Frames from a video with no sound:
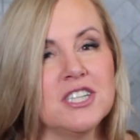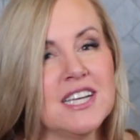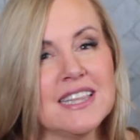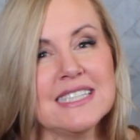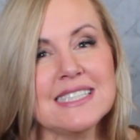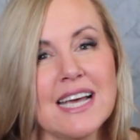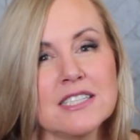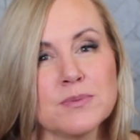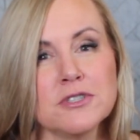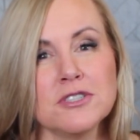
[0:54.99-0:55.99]
you to get the
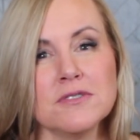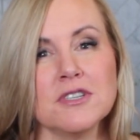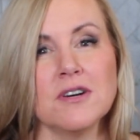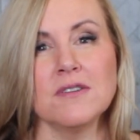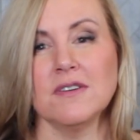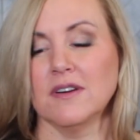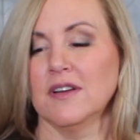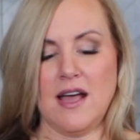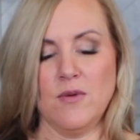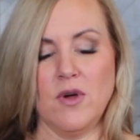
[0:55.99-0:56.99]
sliced prosciutto.
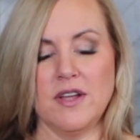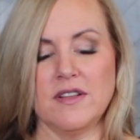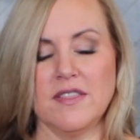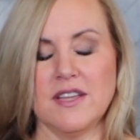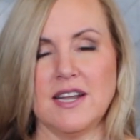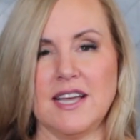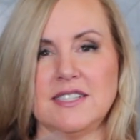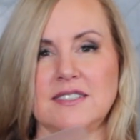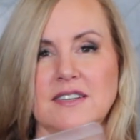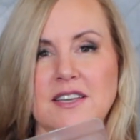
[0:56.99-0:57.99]
I want the nice